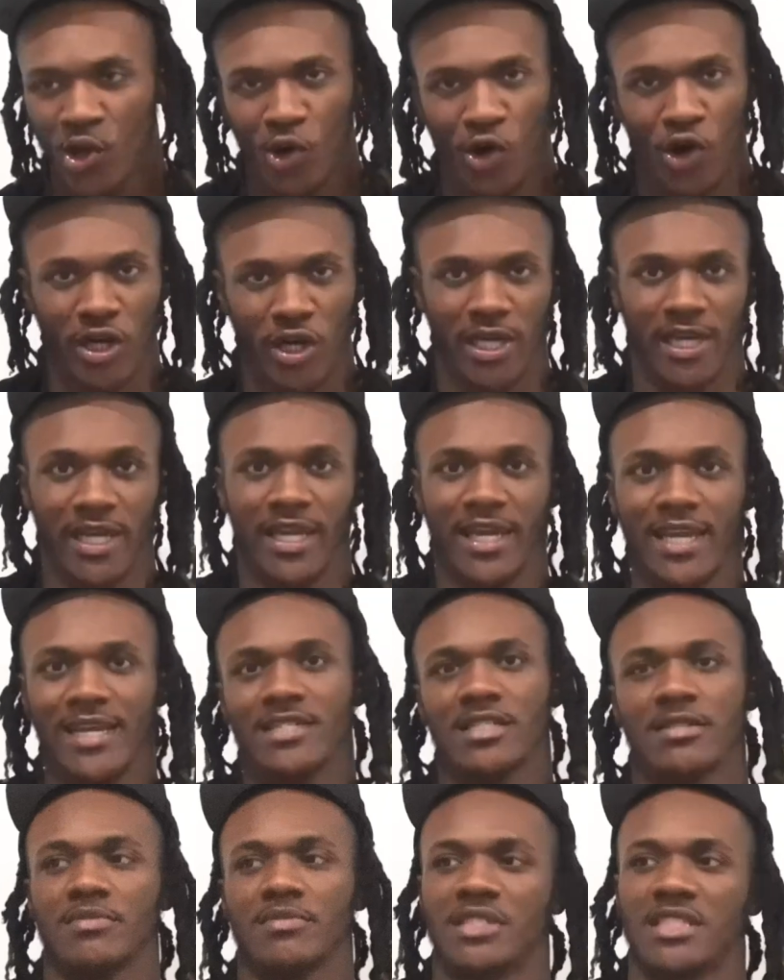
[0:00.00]
or to get
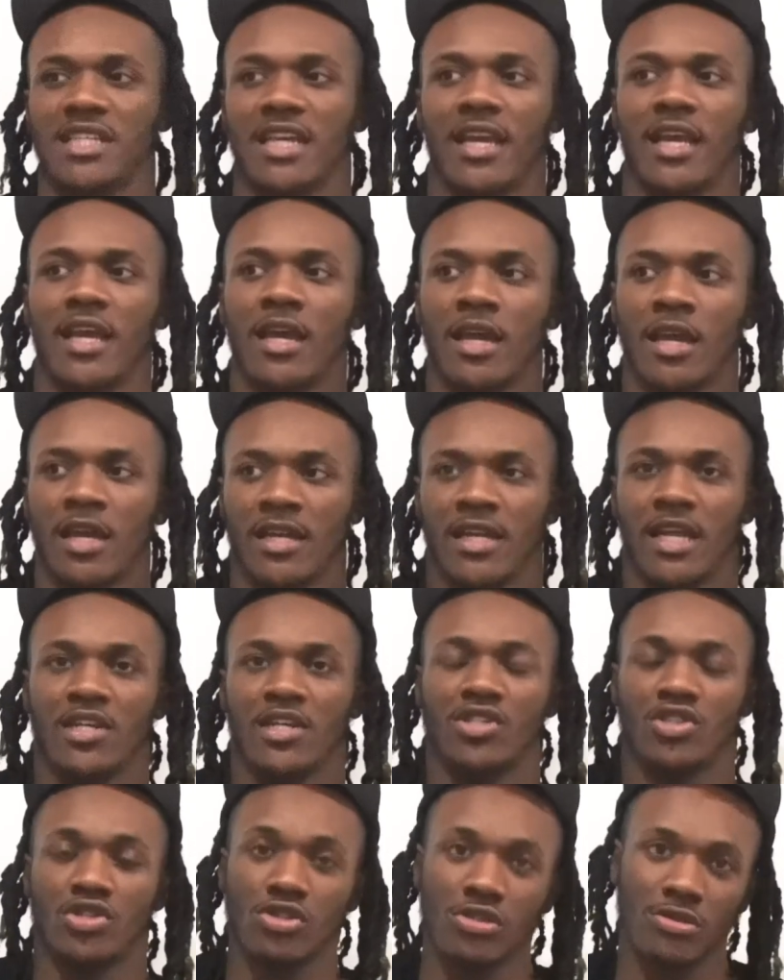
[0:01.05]
some shit
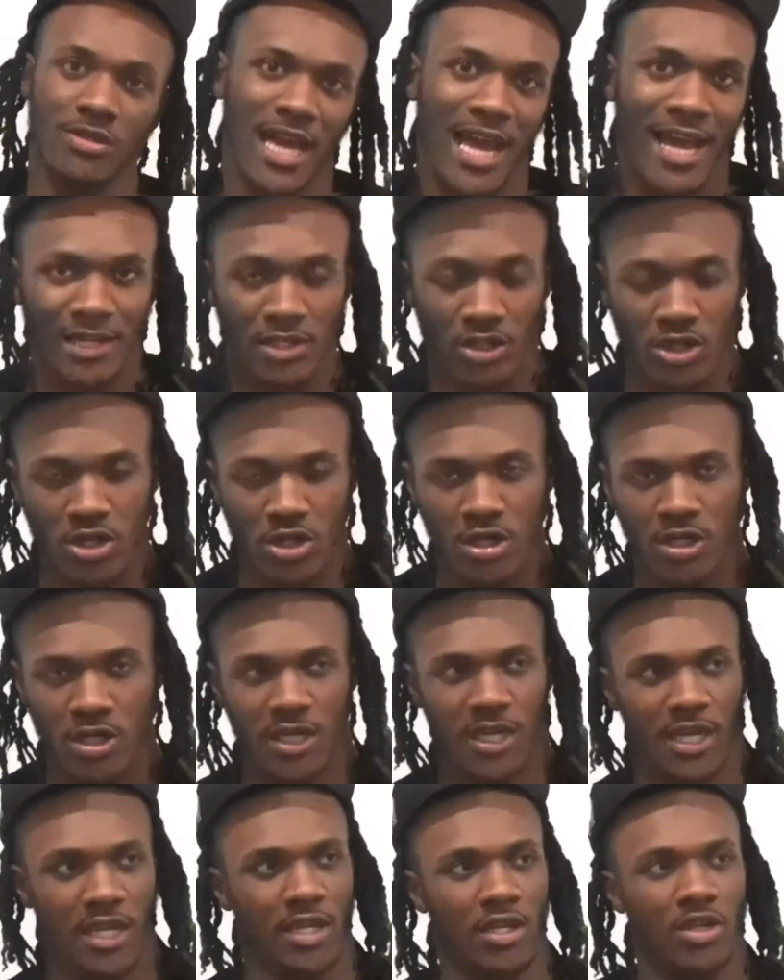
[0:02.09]
that you not
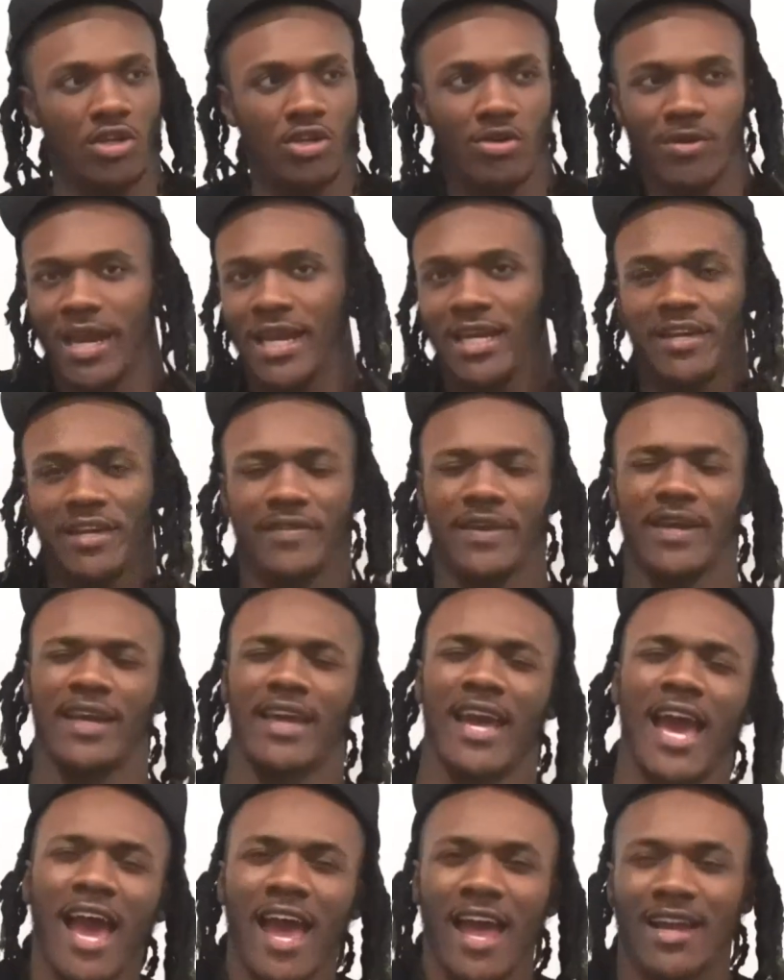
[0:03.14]
doing and you ain't even
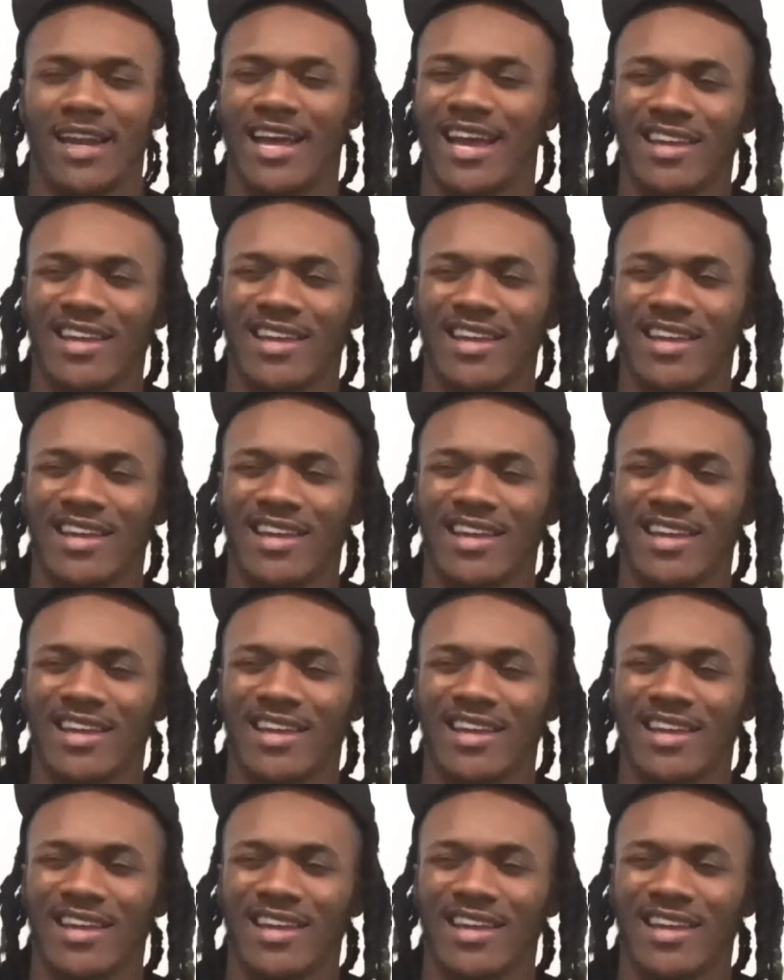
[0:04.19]
got?